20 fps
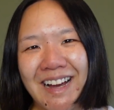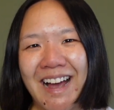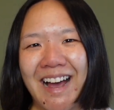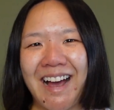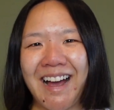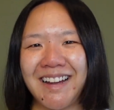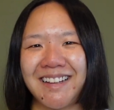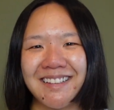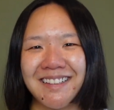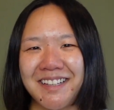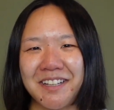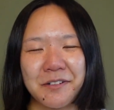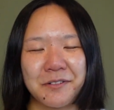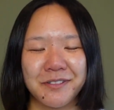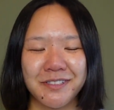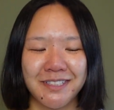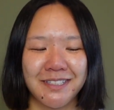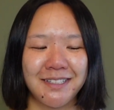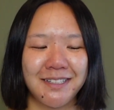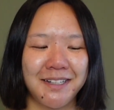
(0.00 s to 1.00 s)
I
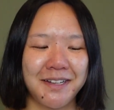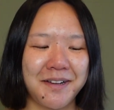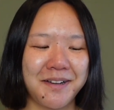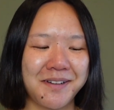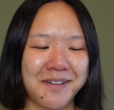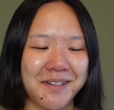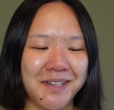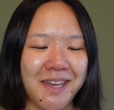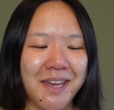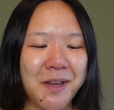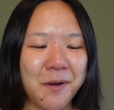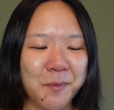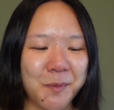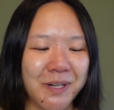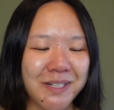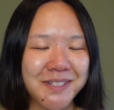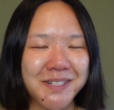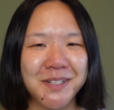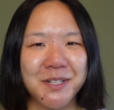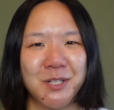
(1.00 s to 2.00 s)
literally can't
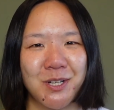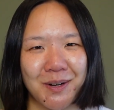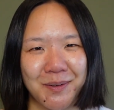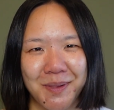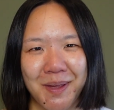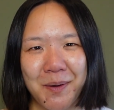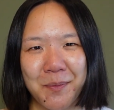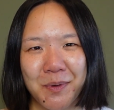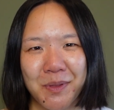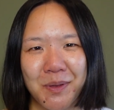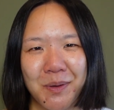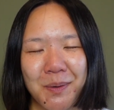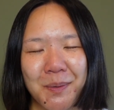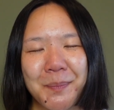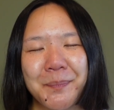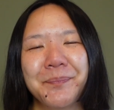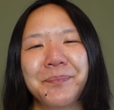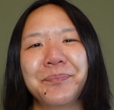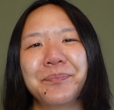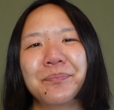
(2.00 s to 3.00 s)
wait to share that with you.